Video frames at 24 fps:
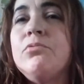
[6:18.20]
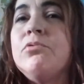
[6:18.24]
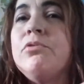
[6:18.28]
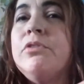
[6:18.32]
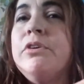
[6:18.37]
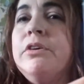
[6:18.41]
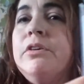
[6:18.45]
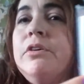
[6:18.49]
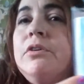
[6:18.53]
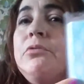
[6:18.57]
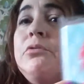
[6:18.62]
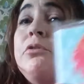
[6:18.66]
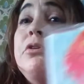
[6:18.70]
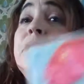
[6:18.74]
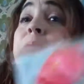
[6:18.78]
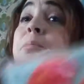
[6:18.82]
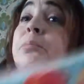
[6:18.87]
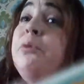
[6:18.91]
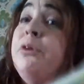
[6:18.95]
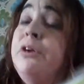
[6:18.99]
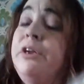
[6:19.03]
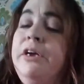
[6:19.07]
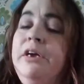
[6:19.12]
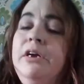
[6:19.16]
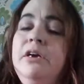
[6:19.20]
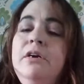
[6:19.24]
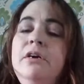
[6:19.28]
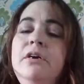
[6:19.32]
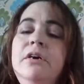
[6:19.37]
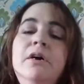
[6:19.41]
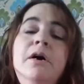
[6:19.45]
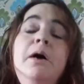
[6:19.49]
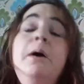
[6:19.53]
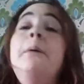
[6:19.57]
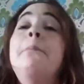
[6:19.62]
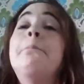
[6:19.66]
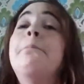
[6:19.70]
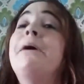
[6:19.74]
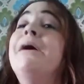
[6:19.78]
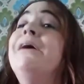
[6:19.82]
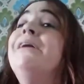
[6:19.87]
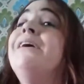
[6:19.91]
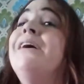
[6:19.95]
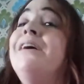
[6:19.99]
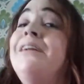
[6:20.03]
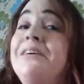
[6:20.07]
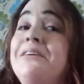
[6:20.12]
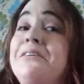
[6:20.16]
Really, really pretty.
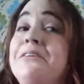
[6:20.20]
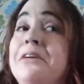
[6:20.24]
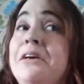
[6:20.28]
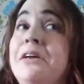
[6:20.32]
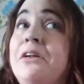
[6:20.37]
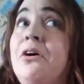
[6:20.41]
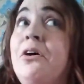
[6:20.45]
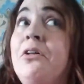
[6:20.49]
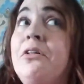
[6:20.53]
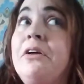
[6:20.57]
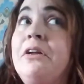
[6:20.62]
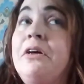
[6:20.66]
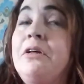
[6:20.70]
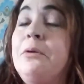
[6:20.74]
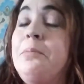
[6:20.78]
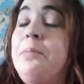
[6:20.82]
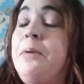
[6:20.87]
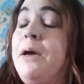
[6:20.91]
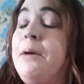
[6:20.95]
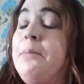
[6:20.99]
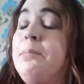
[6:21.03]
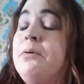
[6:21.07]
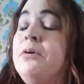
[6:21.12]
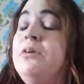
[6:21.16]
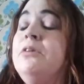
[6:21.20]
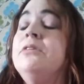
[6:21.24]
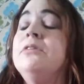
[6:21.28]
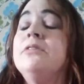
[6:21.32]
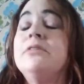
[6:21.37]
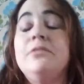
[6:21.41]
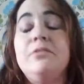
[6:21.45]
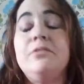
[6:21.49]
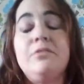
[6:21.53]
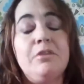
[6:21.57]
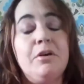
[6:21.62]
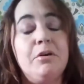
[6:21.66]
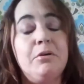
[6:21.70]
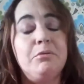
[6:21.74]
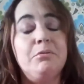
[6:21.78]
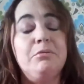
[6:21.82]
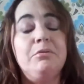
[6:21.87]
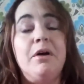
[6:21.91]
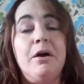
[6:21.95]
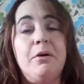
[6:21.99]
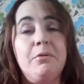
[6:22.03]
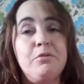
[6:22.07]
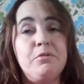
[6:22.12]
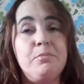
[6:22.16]
But I didn't need all that other paper,
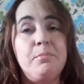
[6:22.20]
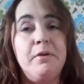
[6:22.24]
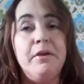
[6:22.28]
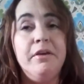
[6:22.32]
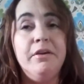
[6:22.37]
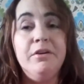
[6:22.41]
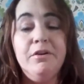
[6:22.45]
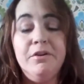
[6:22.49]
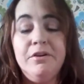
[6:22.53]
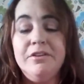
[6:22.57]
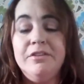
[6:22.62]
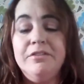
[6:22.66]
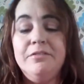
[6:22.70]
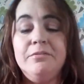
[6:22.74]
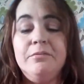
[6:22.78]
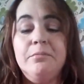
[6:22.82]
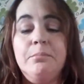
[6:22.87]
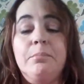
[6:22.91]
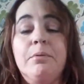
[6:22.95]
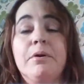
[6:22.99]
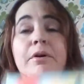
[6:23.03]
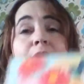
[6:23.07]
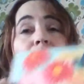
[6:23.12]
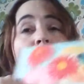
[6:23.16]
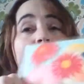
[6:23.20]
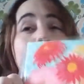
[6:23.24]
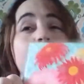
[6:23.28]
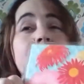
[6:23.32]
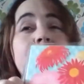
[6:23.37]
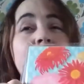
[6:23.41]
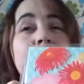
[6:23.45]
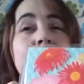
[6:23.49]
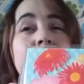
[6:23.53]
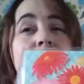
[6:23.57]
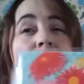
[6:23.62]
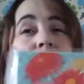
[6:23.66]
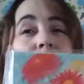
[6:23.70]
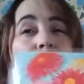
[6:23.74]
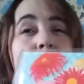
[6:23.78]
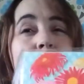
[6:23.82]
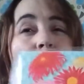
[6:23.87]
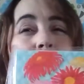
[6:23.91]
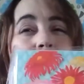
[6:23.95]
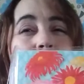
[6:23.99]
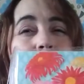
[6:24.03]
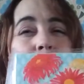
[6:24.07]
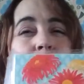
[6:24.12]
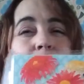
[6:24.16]
so I was being good. But I did
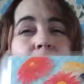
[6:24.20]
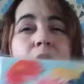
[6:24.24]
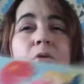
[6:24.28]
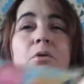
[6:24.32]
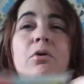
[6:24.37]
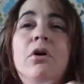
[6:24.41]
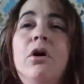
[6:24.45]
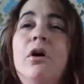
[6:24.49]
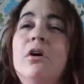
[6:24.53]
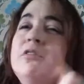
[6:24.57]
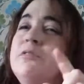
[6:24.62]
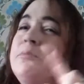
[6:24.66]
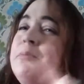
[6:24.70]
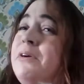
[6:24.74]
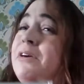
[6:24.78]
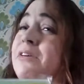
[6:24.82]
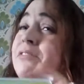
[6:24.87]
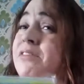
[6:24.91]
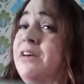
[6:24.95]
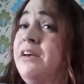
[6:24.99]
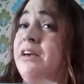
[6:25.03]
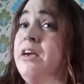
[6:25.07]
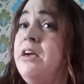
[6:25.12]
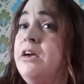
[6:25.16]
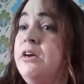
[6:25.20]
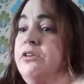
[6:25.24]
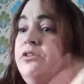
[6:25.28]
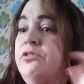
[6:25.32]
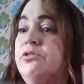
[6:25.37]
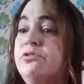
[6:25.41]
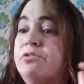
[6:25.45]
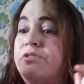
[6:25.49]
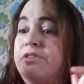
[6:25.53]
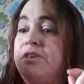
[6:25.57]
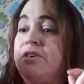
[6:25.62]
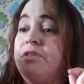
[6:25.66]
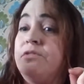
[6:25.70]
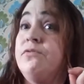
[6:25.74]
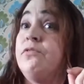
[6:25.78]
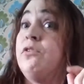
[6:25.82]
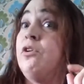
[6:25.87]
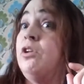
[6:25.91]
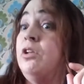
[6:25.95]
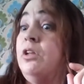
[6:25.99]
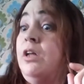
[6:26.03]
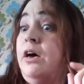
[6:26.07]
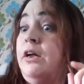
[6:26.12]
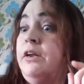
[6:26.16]
pick up the note cards because I can use these
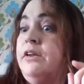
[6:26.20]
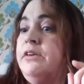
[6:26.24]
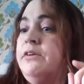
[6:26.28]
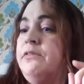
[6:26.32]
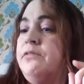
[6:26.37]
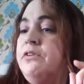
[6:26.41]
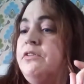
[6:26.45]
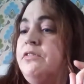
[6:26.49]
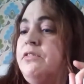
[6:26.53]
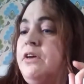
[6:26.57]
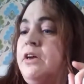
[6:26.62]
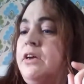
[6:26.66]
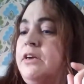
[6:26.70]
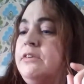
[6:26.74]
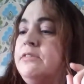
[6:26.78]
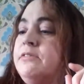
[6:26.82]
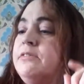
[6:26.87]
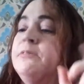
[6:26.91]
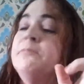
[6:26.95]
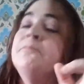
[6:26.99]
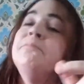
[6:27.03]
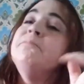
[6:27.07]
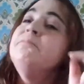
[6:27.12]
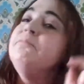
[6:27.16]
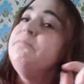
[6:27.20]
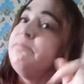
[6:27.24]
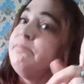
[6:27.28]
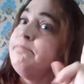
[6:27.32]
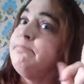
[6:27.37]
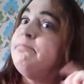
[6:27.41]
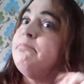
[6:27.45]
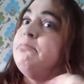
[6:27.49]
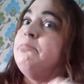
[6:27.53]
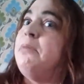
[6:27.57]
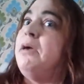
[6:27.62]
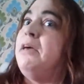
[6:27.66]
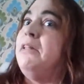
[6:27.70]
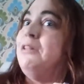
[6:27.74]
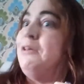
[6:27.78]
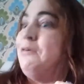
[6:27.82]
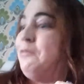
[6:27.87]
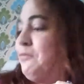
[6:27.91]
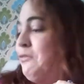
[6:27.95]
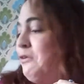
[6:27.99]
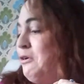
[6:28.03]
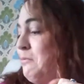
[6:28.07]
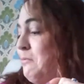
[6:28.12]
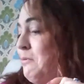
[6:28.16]
for a lot of different things.
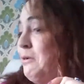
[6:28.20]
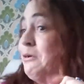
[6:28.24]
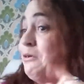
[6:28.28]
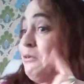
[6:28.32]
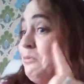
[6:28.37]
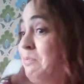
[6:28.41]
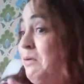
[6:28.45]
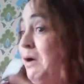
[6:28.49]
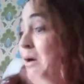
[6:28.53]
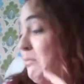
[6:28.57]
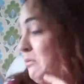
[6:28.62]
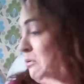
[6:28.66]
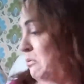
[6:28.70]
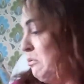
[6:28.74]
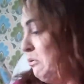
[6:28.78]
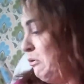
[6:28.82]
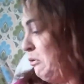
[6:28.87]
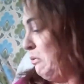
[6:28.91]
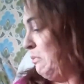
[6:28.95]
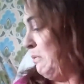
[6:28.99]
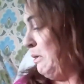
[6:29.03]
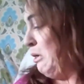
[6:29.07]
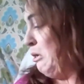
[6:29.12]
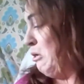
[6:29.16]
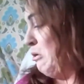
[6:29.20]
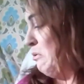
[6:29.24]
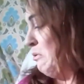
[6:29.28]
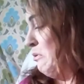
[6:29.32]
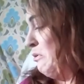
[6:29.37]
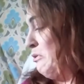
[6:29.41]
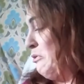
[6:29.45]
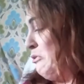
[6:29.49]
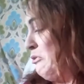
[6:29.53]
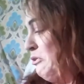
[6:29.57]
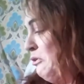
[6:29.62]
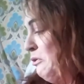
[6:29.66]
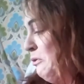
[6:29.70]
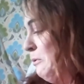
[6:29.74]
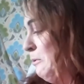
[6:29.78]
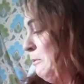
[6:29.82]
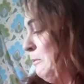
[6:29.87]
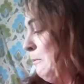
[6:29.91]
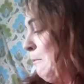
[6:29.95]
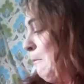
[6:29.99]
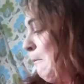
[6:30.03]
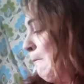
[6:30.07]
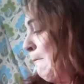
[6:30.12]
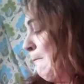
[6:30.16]
Mainly friend mail is probably where they'll be going
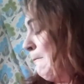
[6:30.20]
to.